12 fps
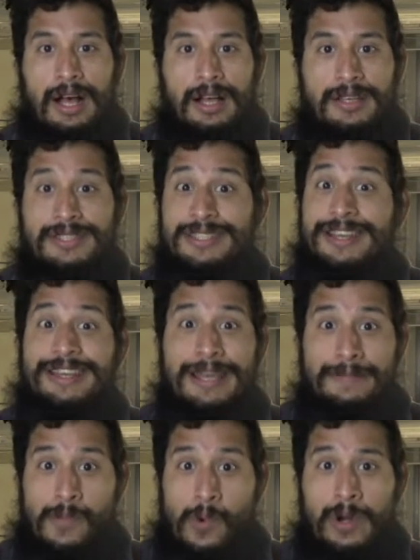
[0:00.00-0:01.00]
Sunday
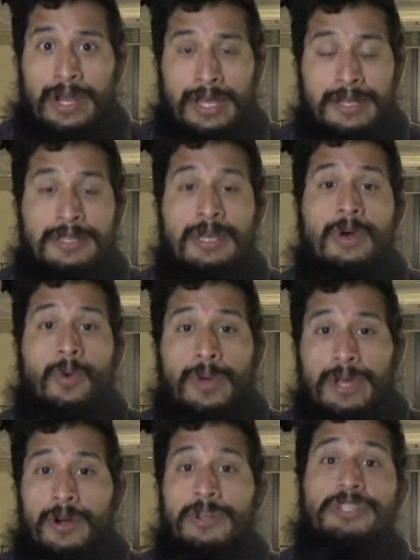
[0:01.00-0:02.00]
mornings,
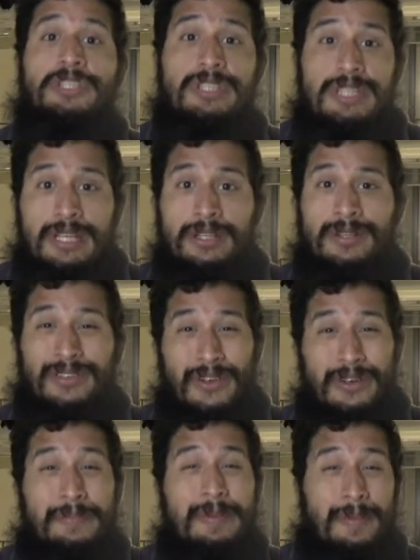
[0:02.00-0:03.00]
we are still
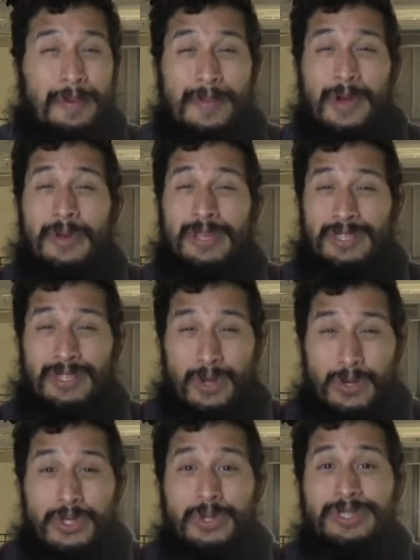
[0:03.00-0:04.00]
going to be promoting
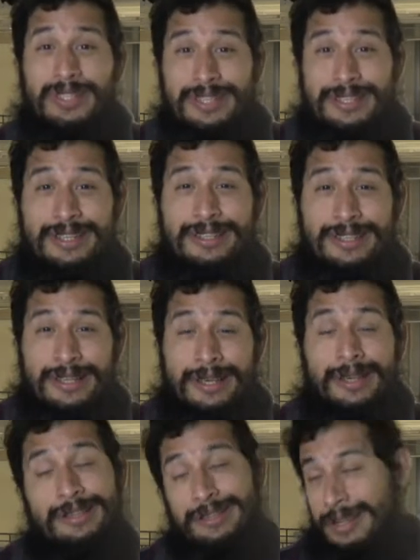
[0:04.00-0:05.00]
social
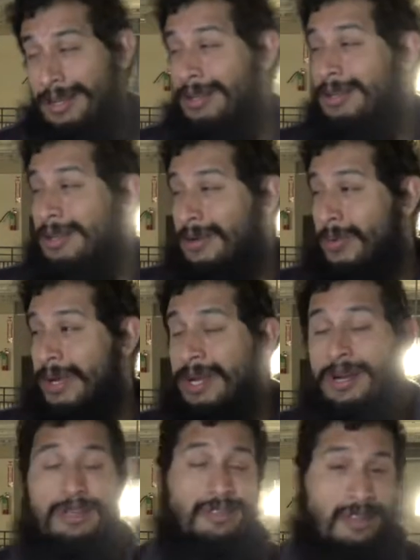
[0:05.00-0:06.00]
distancing. It's going to look
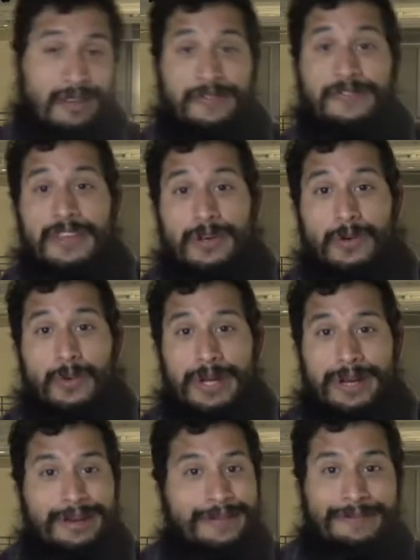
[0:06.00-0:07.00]
weird. It's going to feel
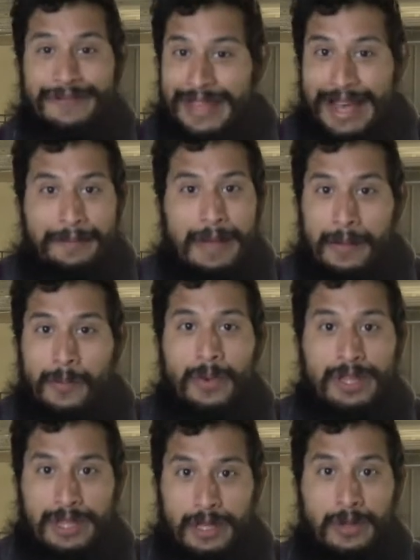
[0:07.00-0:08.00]
weird. I'm
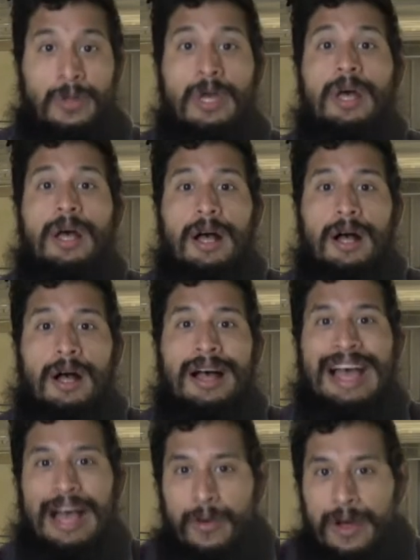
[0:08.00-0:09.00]
with you.
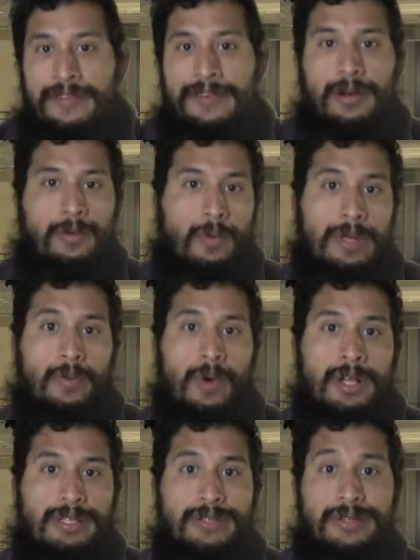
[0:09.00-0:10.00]
However, we
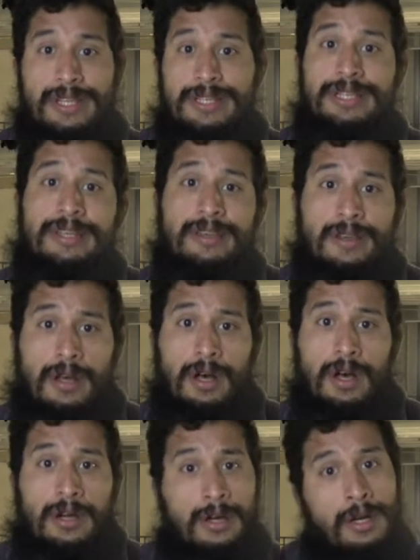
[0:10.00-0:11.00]
want to continue to
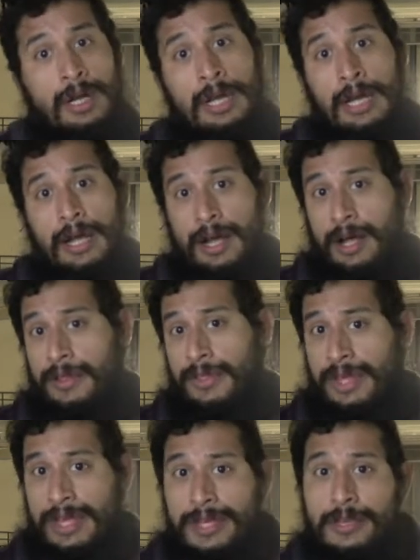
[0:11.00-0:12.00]
honor the
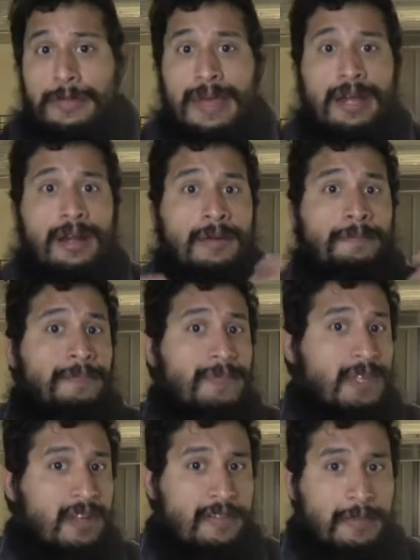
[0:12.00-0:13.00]
incubator,
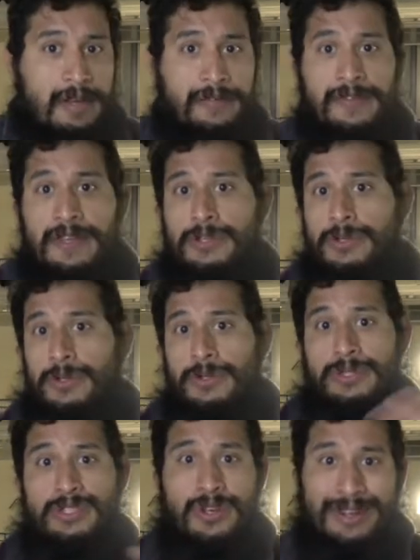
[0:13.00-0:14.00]
government
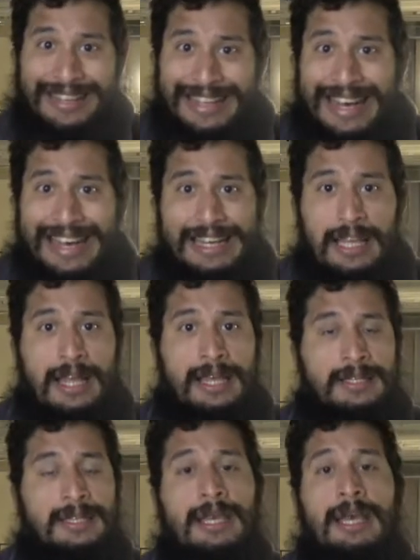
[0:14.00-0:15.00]
officials, certain
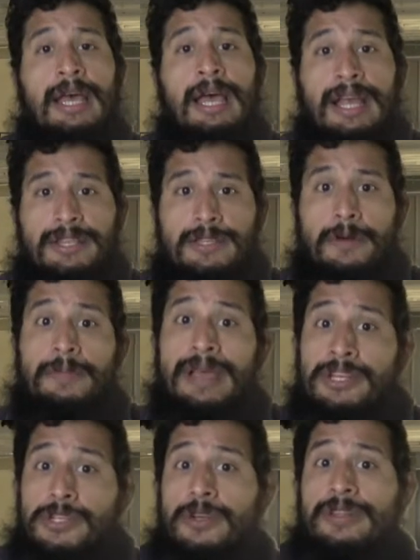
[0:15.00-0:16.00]
guidelines, and so
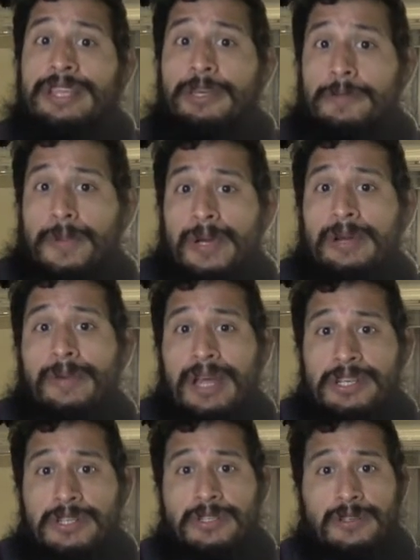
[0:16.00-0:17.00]
make sure that you
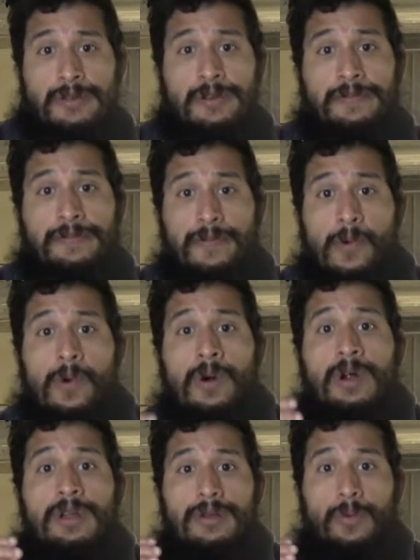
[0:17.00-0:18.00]
pre-register
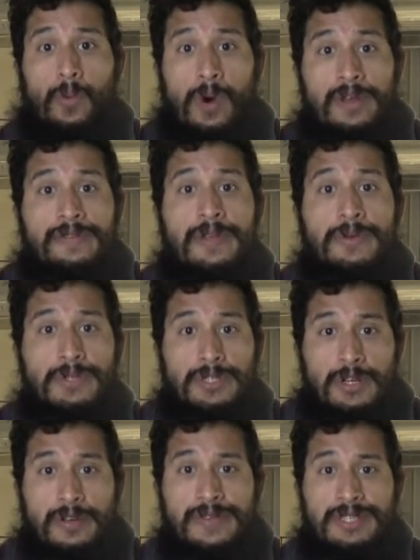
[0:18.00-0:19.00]
for one of those
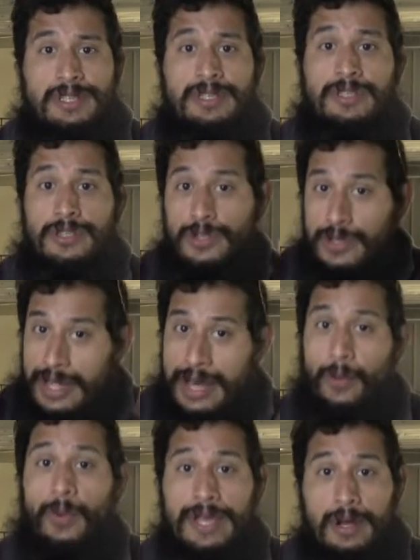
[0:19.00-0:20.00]
services so
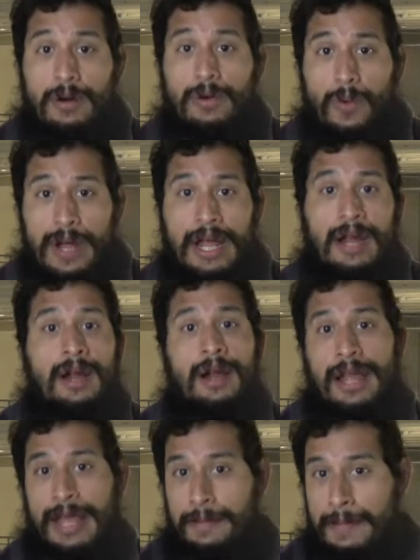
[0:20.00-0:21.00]
that we are
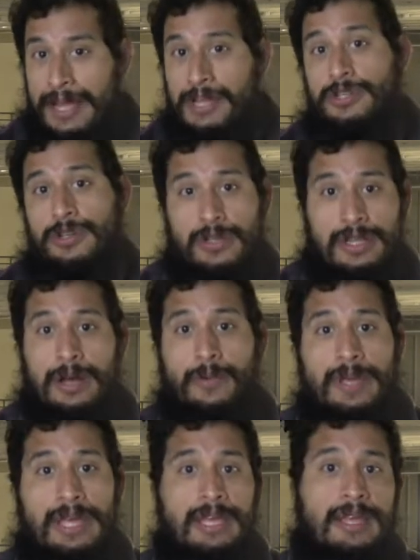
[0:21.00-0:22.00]
aware, and make sure that
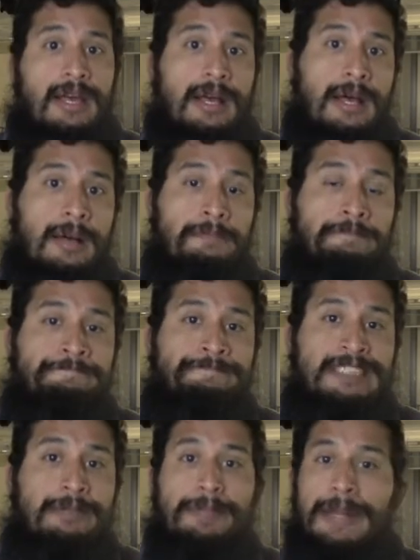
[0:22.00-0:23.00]
we
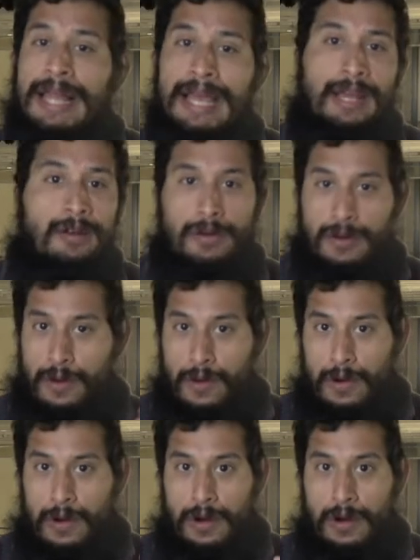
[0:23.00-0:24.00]
plan
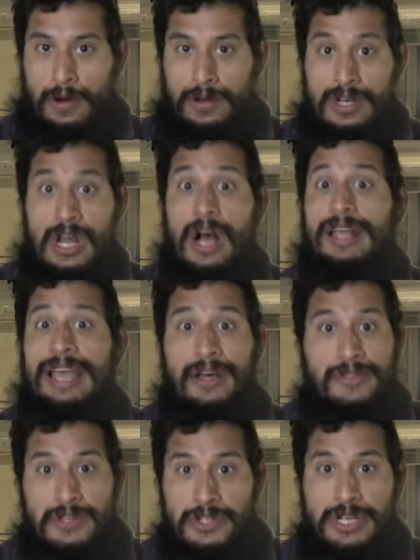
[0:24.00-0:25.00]
or knock
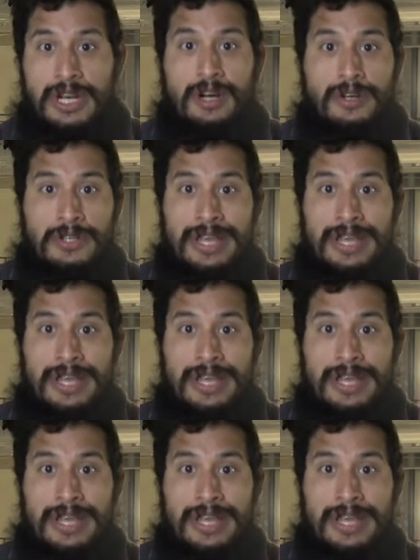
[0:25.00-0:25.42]
out the chairs